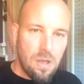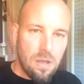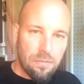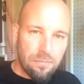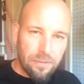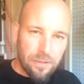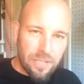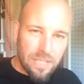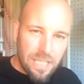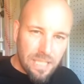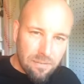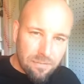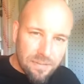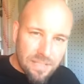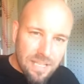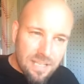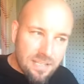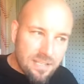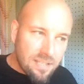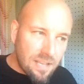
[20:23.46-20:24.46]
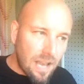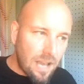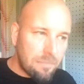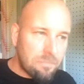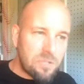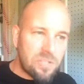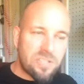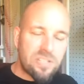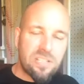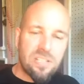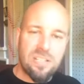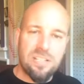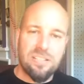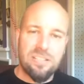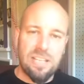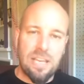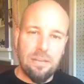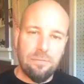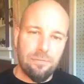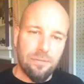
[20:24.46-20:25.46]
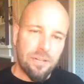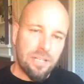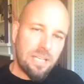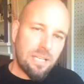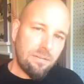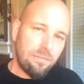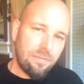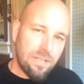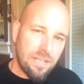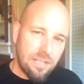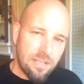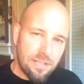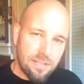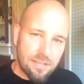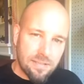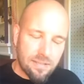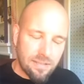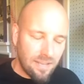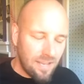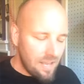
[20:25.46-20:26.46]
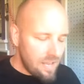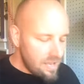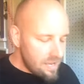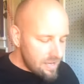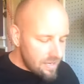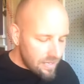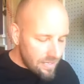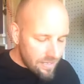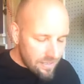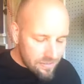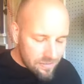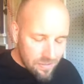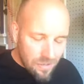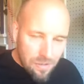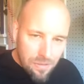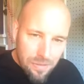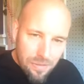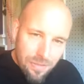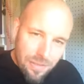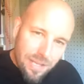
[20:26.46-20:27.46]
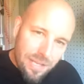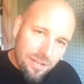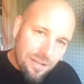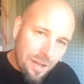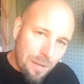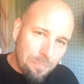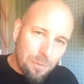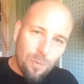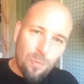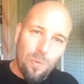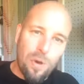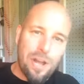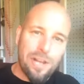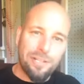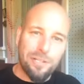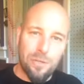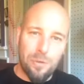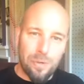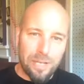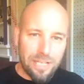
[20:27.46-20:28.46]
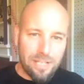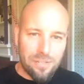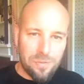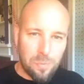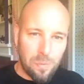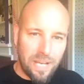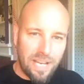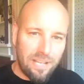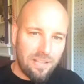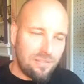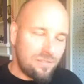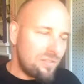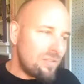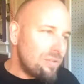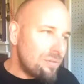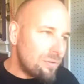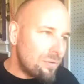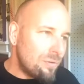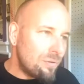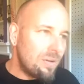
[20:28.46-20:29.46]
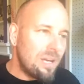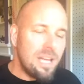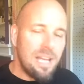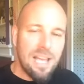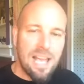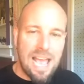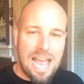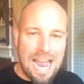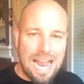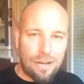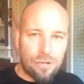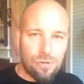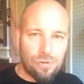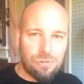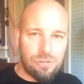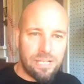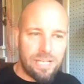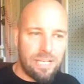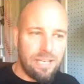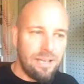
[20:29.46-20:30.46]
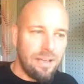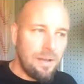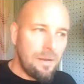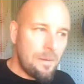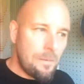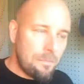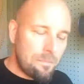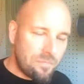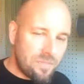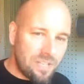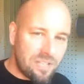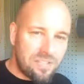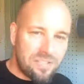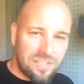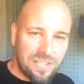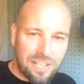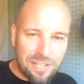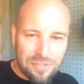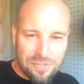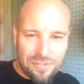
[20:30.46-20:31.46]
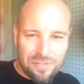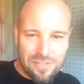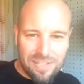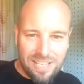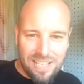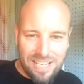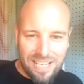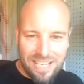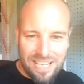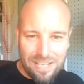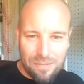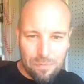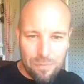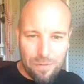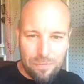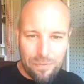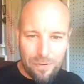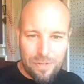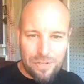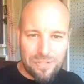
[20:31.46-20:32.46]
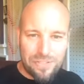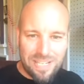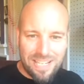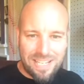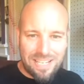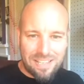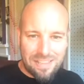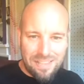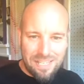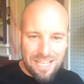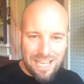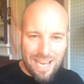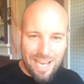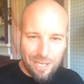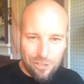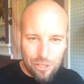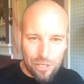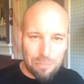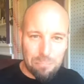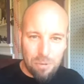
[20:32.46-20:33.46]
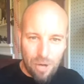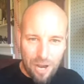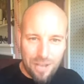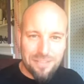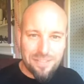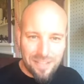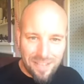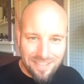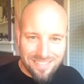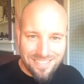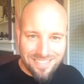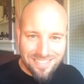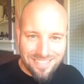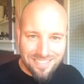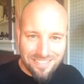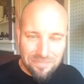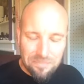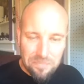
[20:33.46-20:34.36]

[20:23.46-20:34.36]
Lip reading: Forgiveness, I'm just going to say forgiveness is the number one quickest way to actually assist in reversing the aging process.